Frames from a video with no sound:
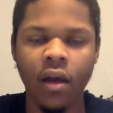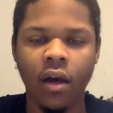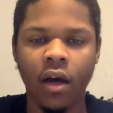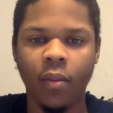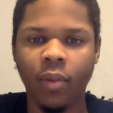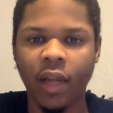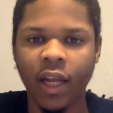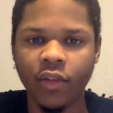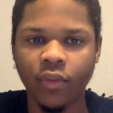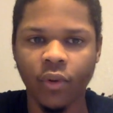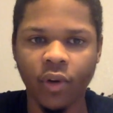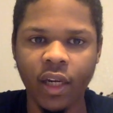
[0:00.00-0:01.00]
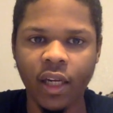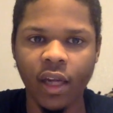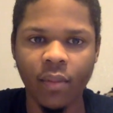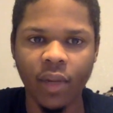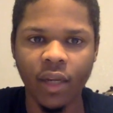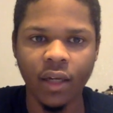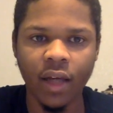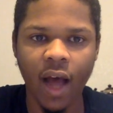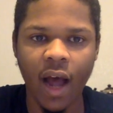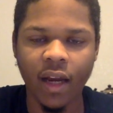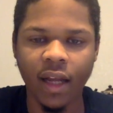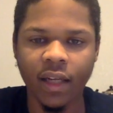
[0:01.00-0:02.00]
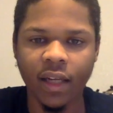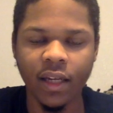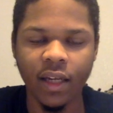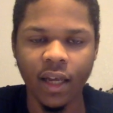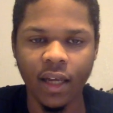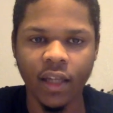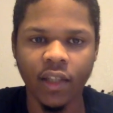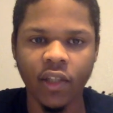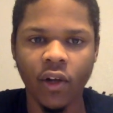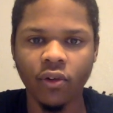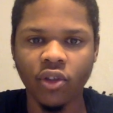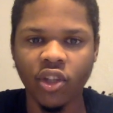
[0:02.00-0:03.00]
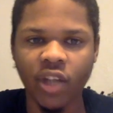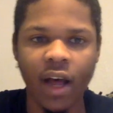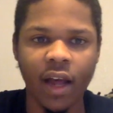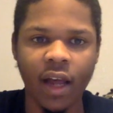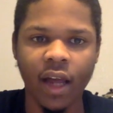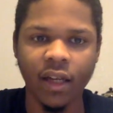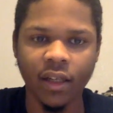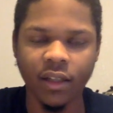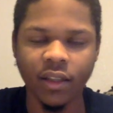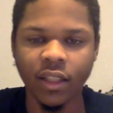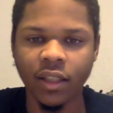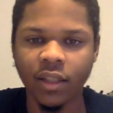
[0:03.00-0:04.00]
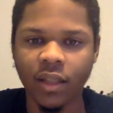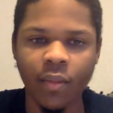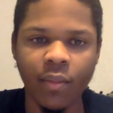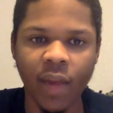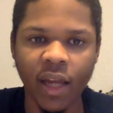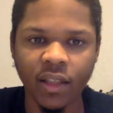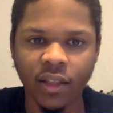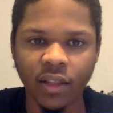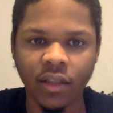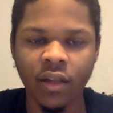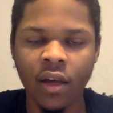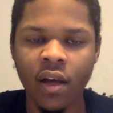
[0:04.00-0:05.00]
a place where he can be a guy that can get his own shot at a consistent basis.